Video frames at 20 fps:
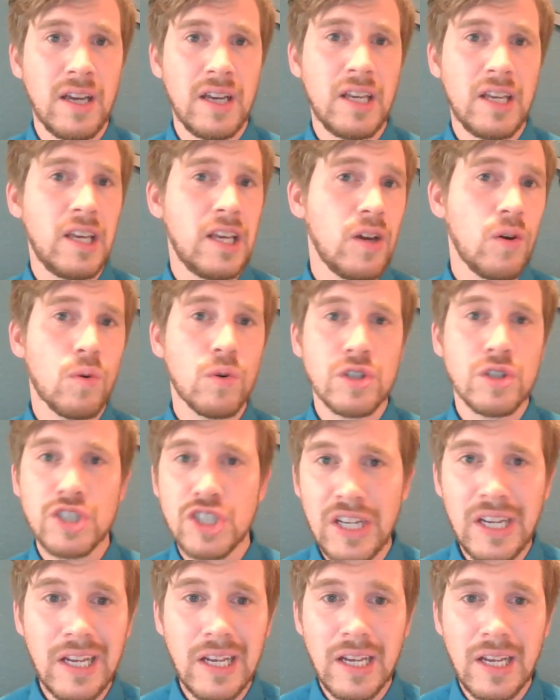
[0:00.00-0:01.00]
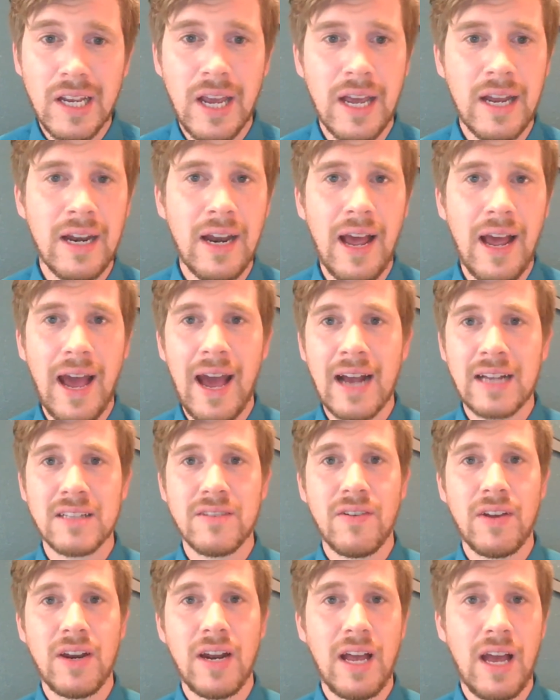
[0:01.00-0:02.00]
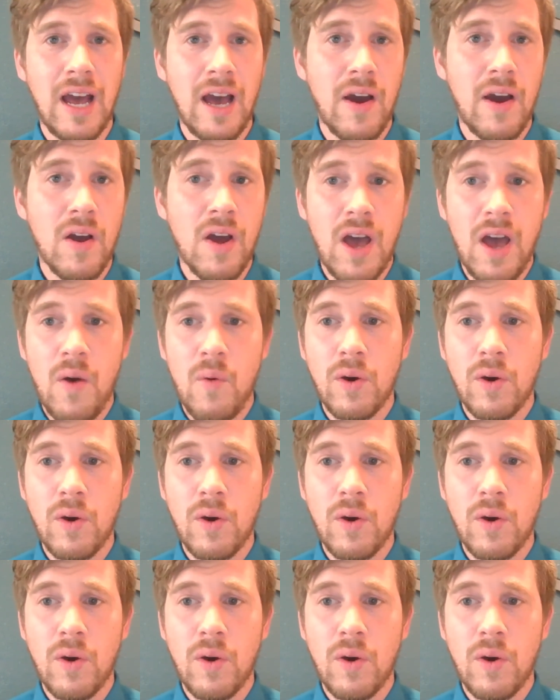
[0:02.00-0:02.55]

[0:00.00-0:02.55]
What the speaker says: He or she can activate it at